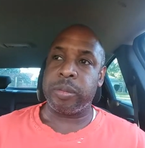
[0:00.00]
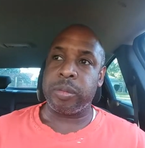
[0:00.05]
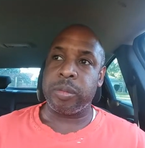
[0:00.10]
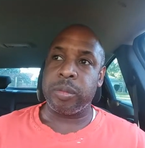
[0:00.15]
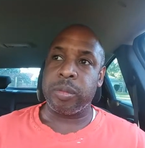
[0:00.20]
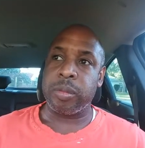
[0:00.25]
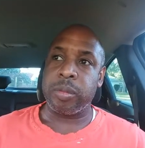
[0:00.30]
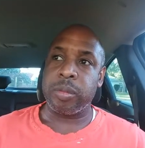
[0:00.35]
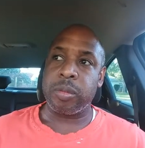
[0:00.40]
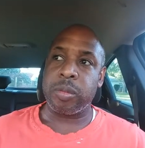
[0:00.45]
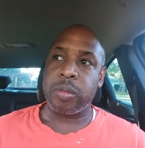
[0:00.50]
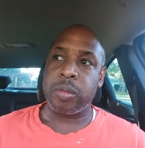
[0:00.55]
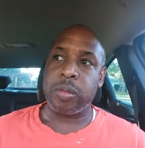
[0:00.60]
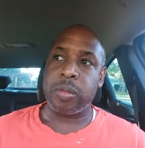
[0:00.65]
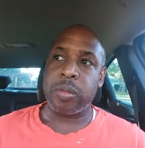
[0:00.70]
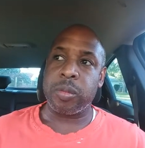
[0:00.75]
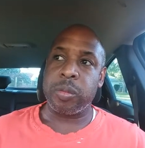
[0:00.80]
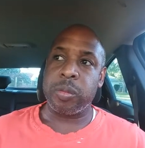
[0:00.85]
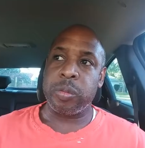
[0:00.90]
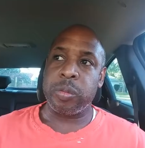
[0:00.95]

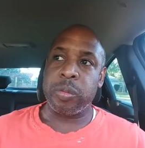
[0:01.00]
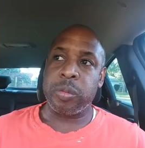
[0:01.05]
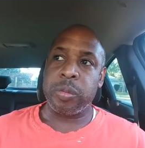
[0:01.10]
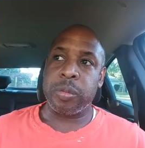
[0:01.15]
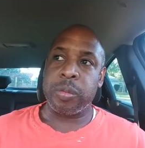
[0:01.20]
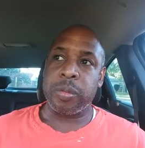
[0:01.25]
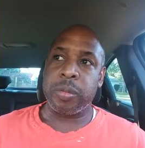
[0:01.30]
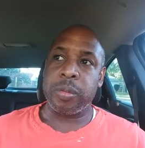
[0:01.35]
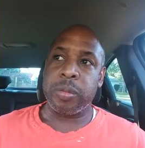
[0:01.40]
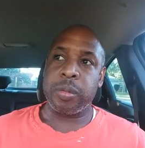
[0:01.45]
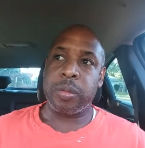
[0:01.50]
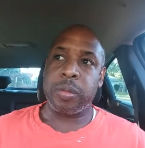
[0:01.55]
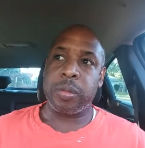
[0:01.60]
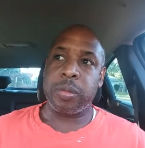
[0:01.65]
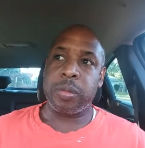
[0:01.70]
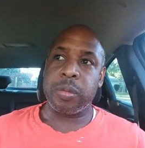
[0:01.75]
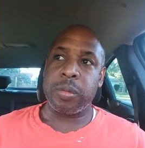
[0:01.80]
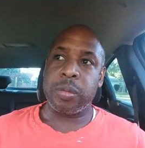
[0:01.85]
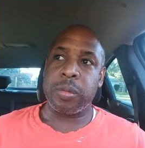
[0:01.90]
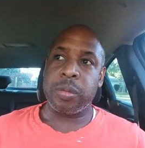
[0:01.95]

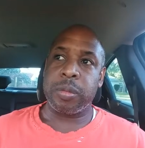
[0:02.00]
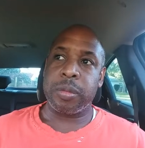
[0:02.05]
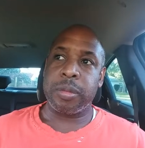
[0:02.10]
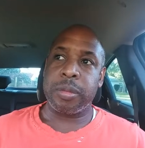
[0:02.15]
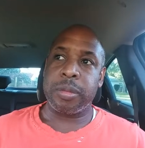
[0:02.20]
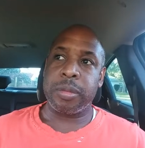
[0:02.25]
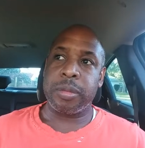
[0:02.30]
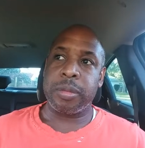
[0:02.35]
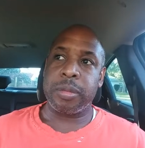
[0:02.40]
(silence)